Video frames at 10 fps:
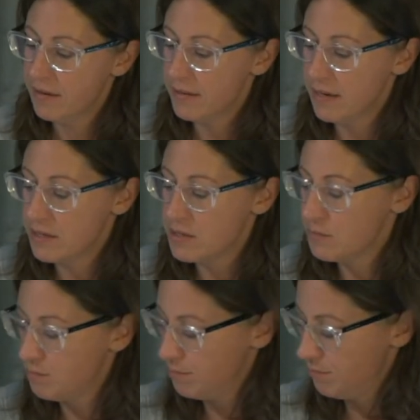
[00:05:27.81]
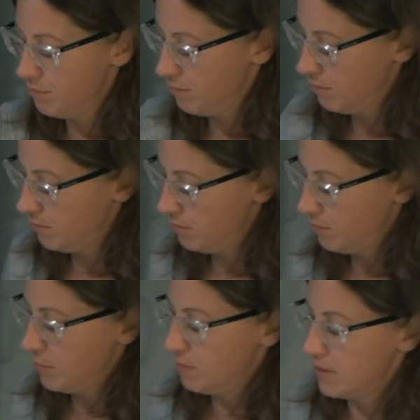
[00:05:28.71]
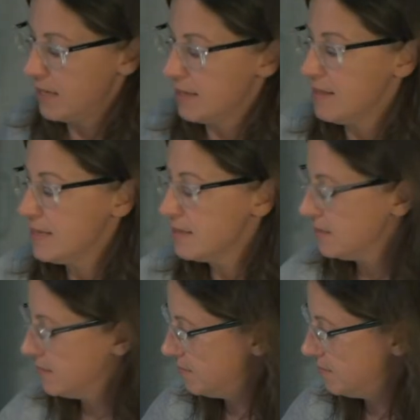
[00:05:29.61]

Then I just put them in like this.